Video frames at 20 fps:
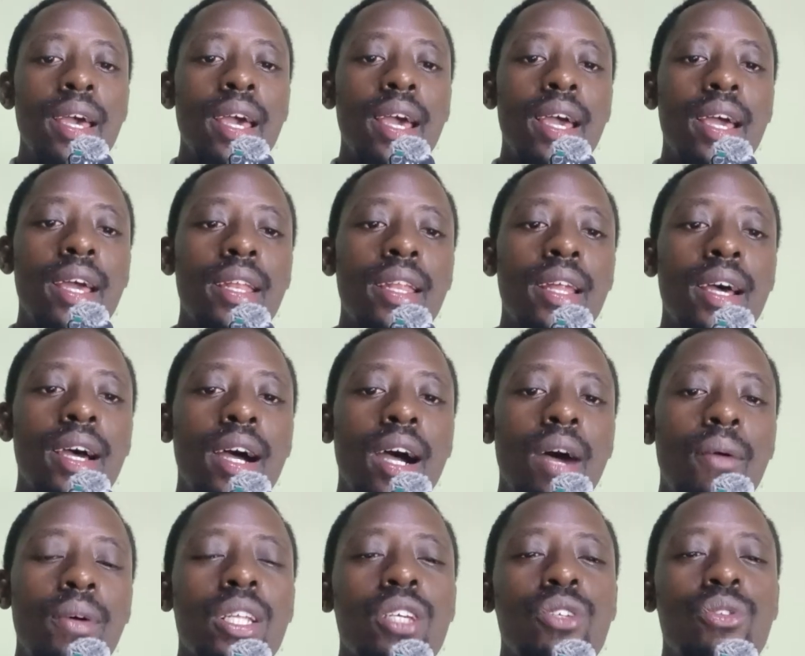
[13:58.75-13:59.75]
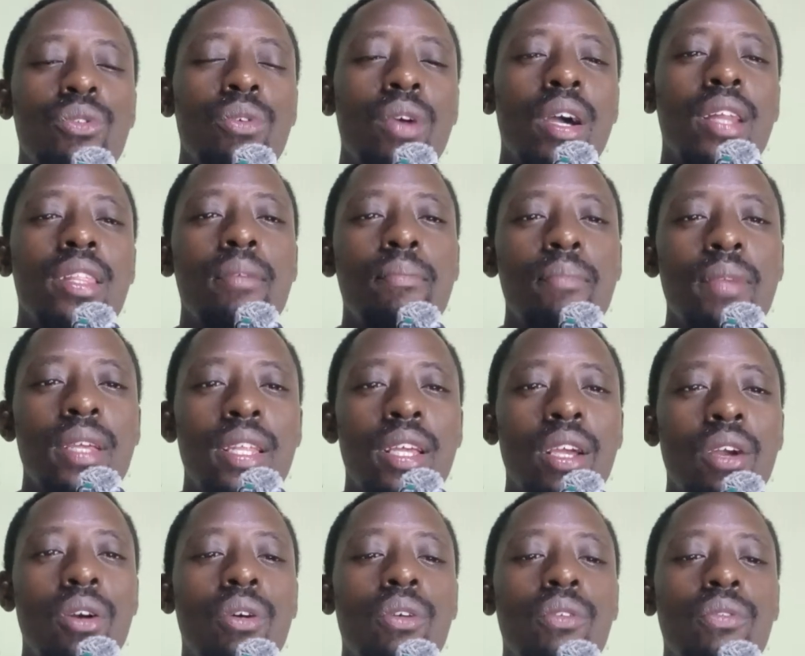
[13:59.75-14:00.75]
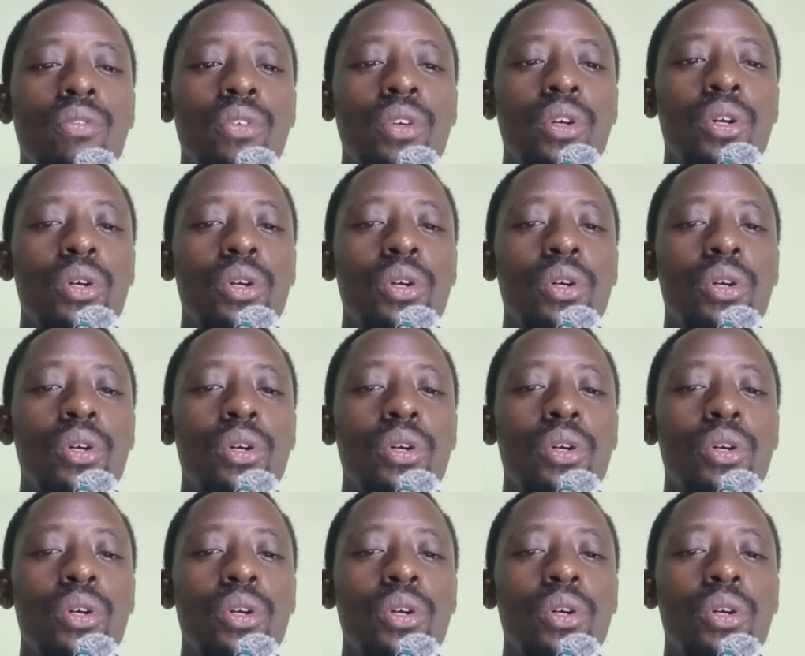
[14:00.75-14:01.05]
And I want us to look at the meaning of